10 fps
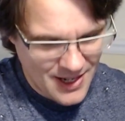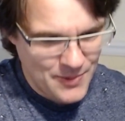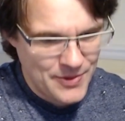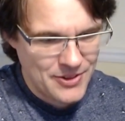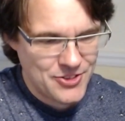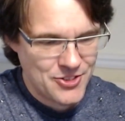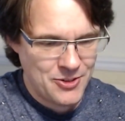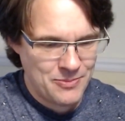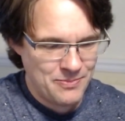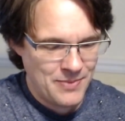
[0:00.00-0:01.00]
And we've got
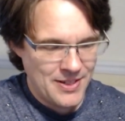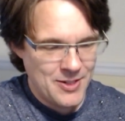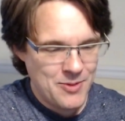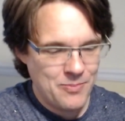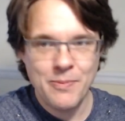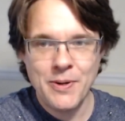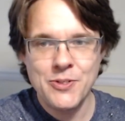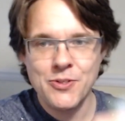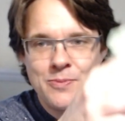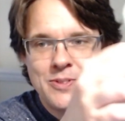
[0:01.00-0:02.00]
some
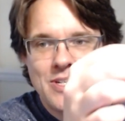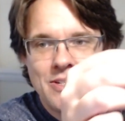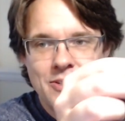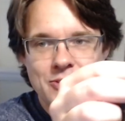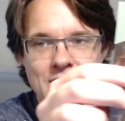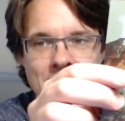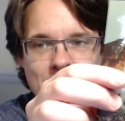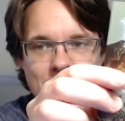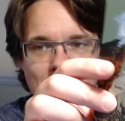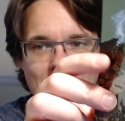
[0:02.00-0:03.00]
promotional materials here
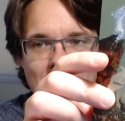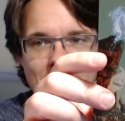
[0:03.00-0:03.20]
for